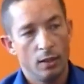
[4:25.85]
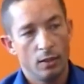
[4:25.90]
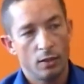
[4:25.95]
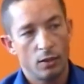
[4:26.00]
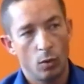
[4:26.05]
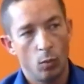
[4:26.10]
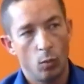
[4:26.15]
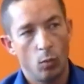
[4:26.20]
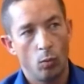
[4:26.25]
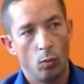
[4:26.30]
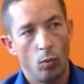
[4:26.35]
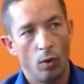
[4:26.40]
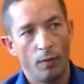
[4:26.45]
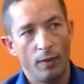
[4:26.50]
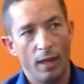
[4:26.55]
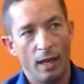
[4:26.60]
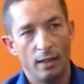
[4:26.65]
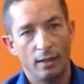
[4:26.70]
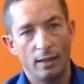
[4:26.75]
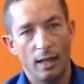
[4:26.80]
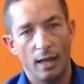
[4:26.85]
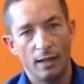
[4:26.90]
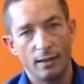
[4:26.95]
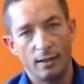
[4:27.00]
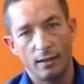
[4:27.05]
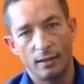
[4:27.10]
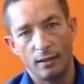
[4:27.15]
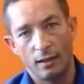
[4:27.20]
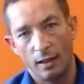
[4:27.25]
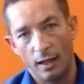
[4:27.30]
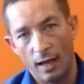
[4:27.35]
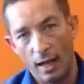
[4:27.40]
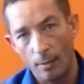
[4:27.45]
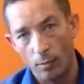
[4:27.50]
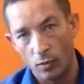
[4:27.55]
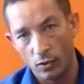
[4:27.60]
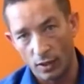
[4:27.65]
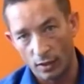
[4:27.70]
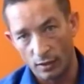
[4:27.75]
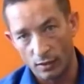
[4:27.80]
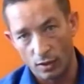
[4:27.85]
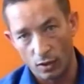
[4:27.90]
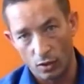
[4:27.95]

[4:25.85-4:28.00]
So what that does is it enables us